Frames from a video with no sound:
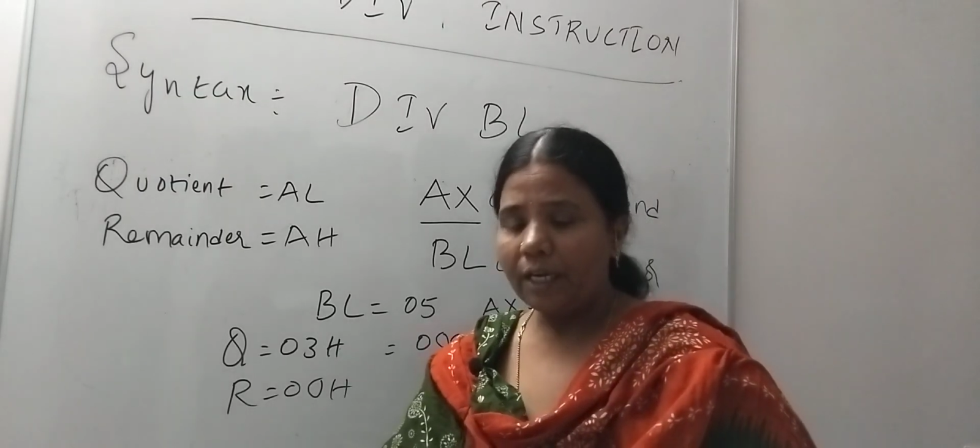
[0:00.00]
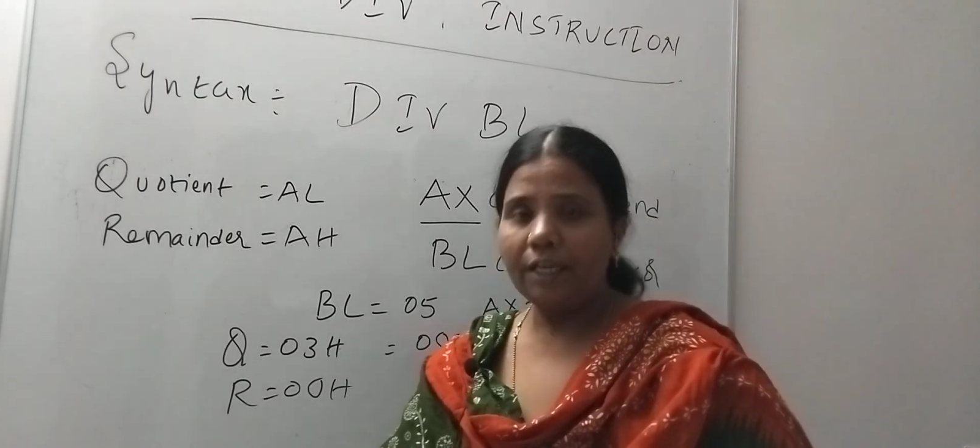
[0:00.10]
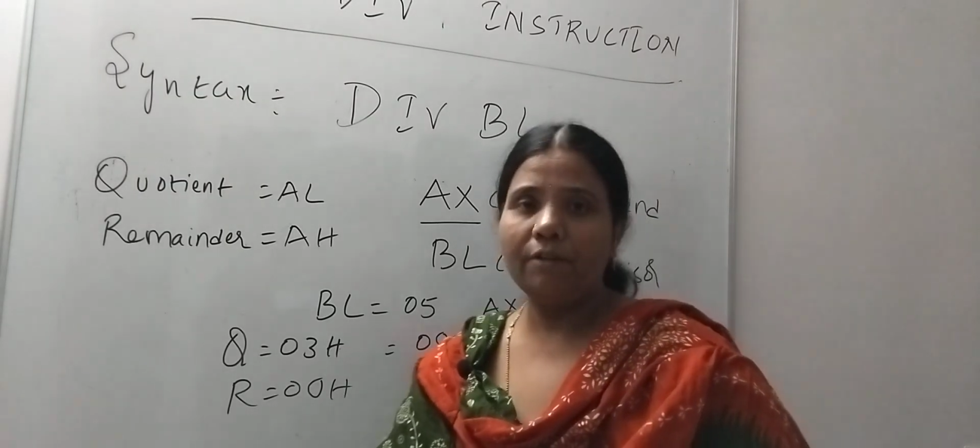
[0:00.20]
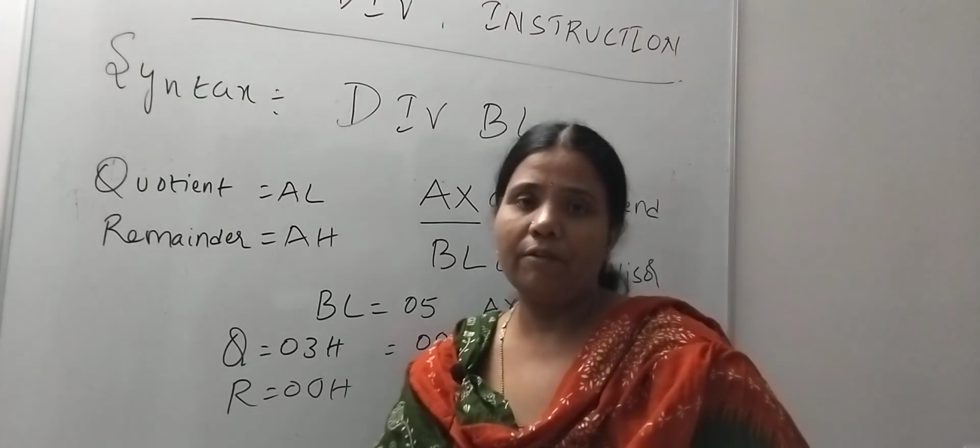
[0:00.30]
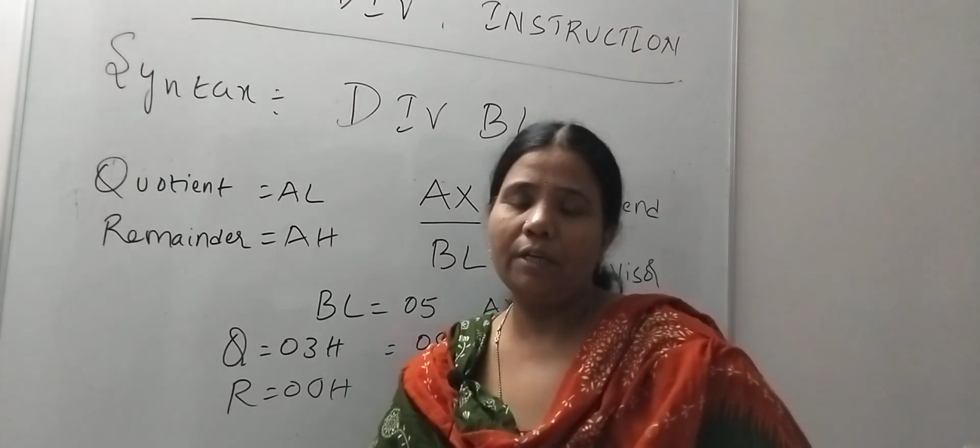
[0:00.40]

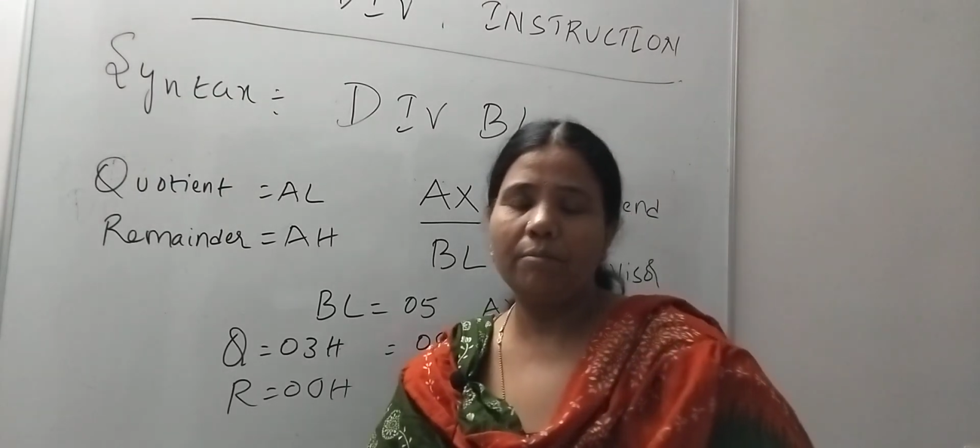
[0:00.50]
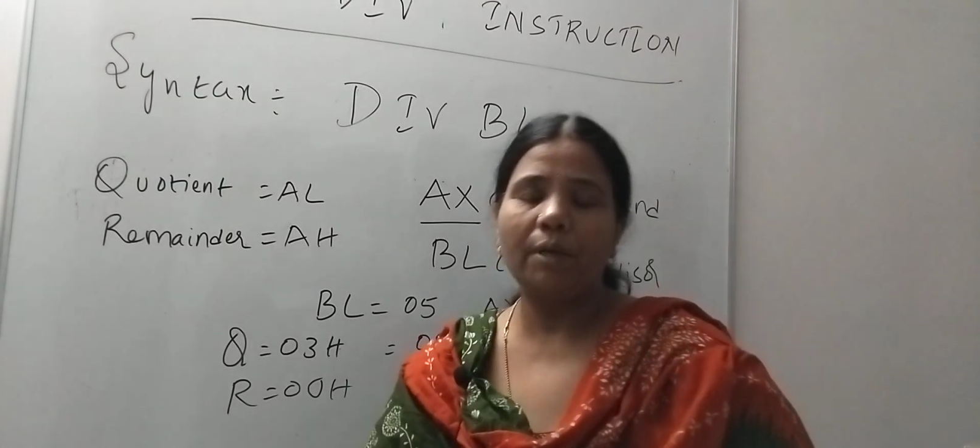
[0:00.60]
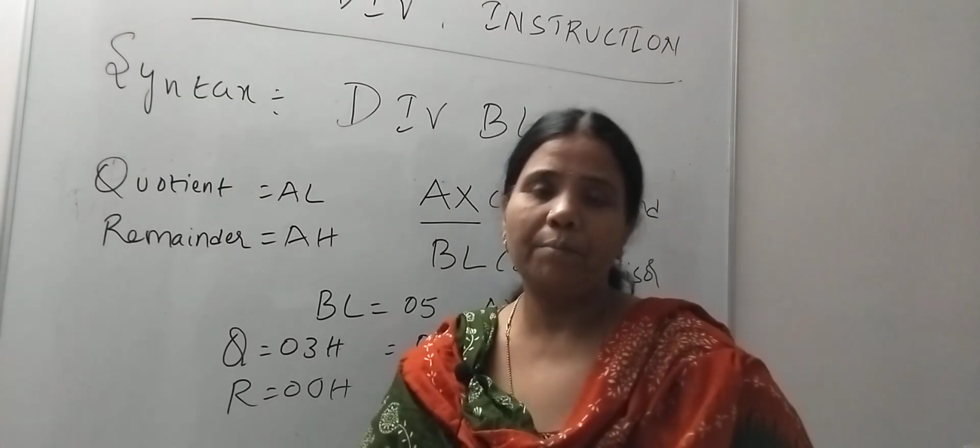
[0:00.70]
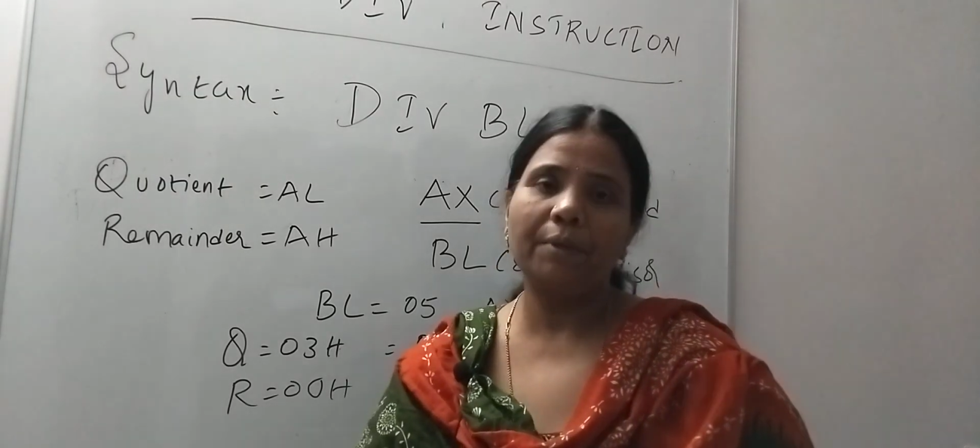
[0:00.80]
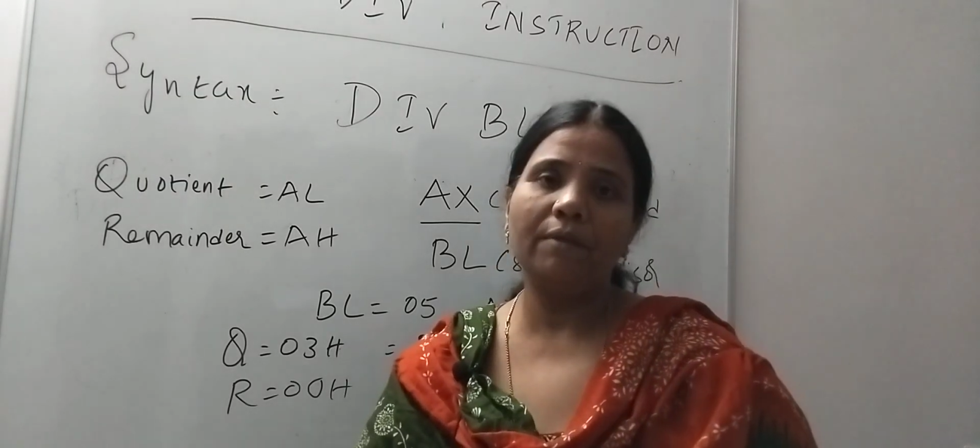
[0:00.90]
In my
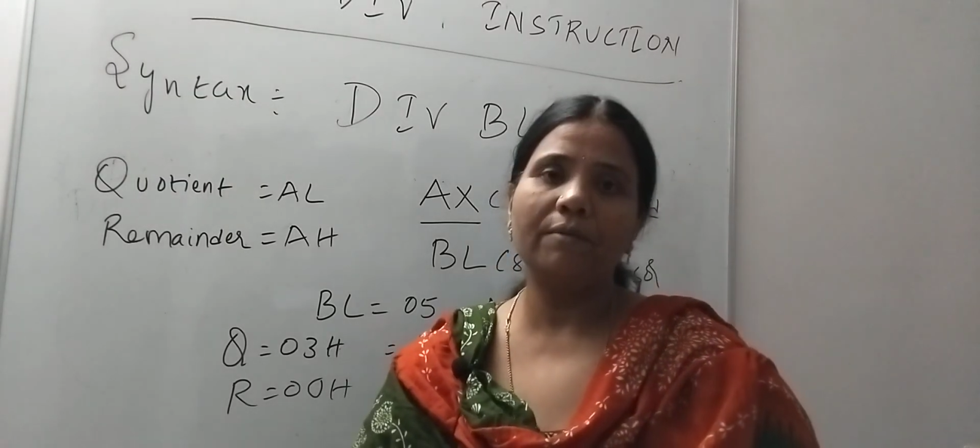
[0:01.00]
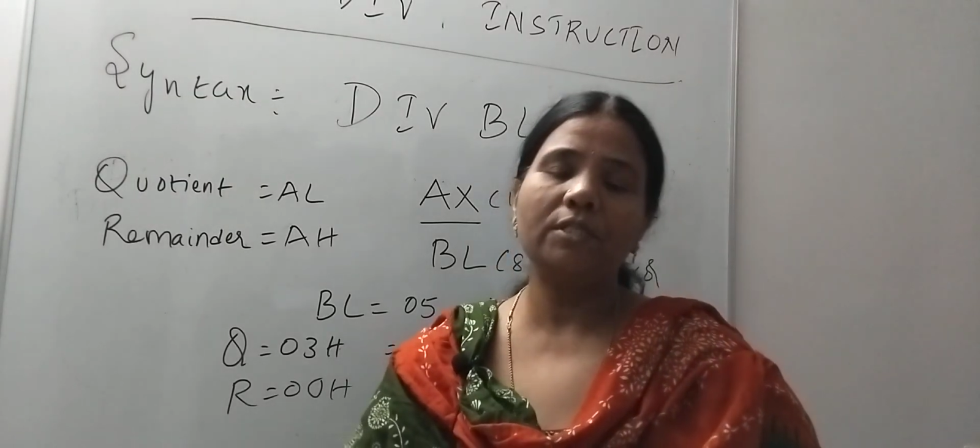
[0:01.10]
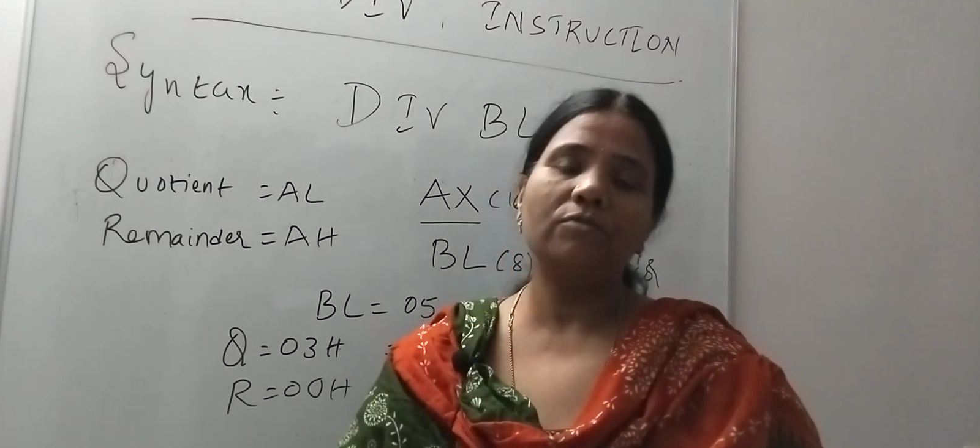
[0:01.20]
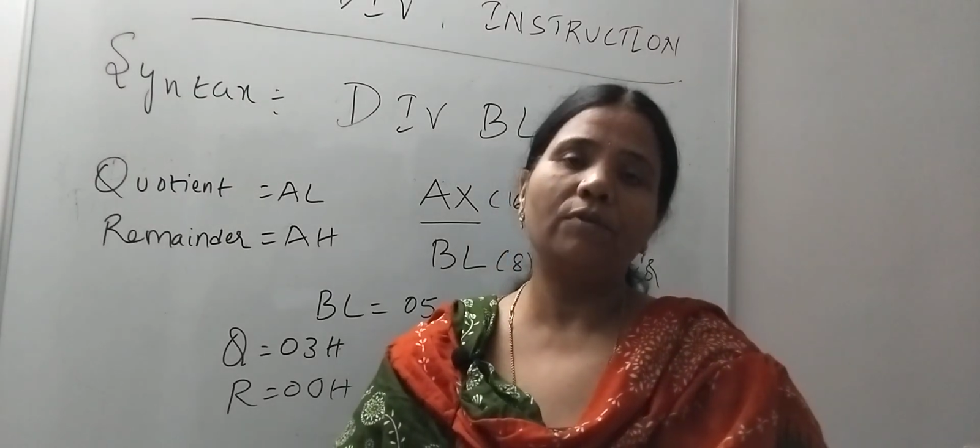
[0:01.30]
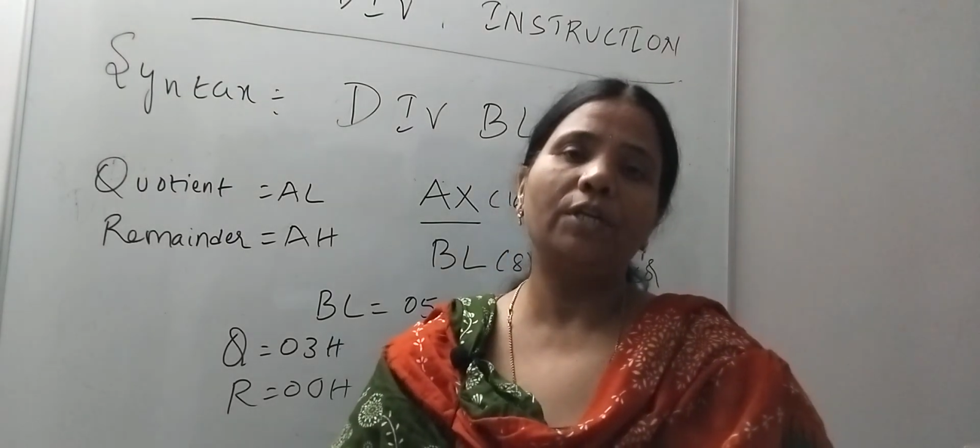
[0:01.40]
previous
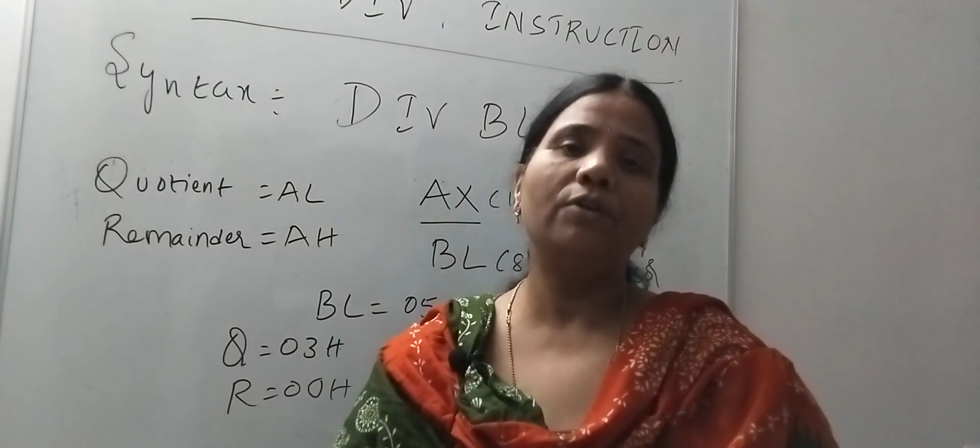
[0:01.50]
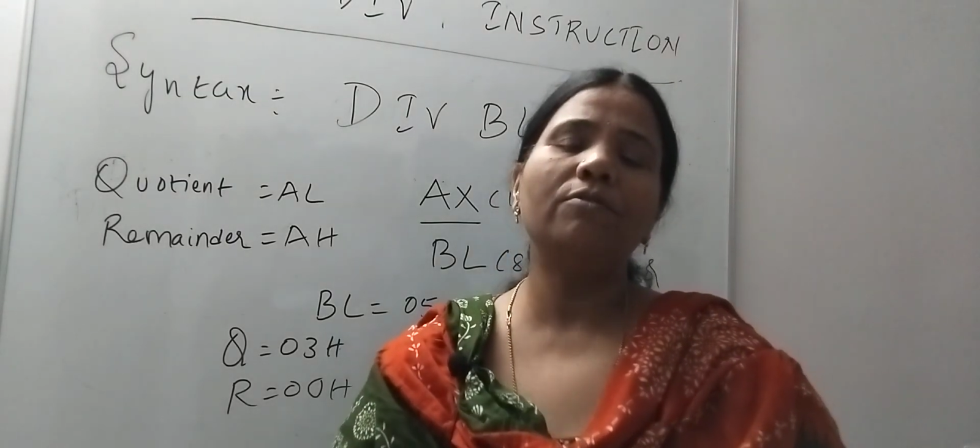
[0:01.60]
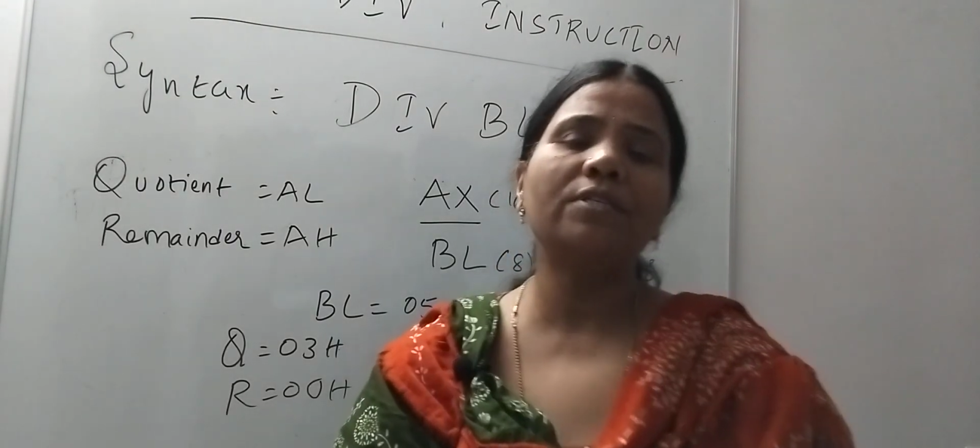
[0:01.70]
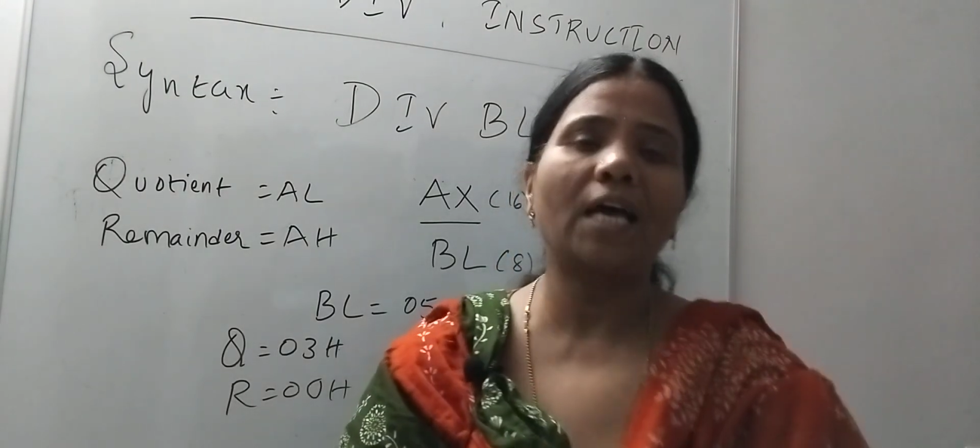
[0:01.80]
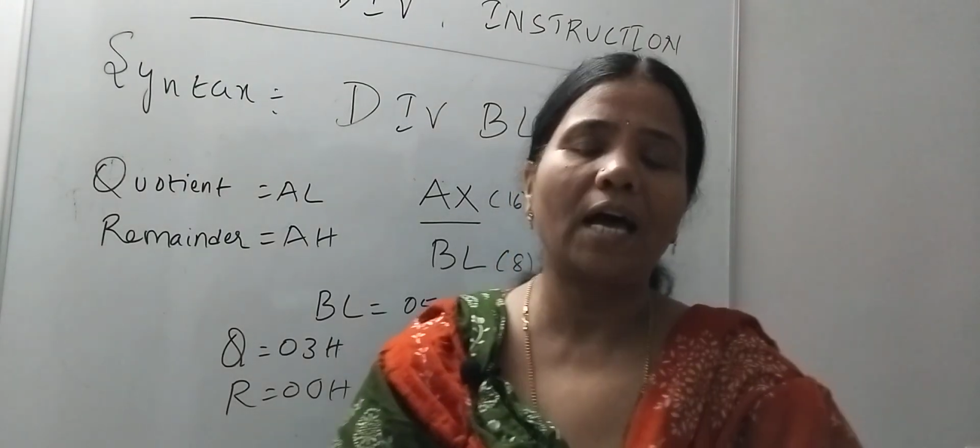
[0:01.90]
videos I